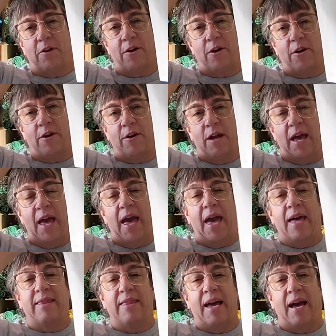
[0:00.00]
her.
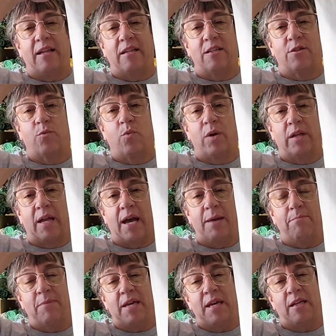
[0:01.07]
And that is what
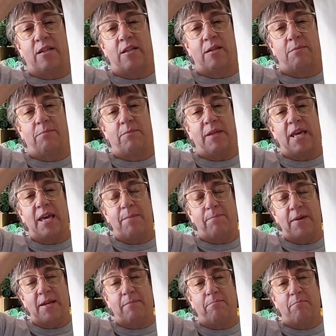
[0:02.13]
I'm
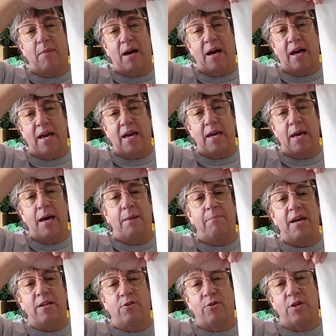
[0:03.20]
keeping my
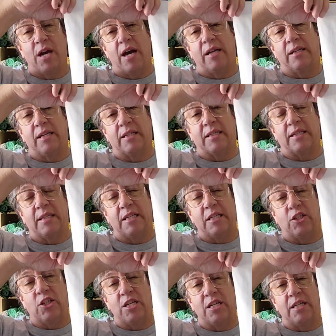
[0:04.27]
patriotic
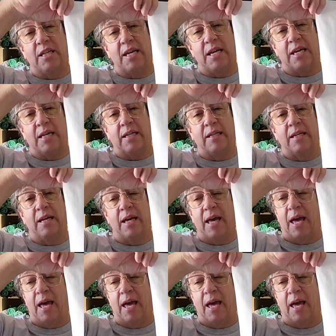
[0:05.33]
stitching in.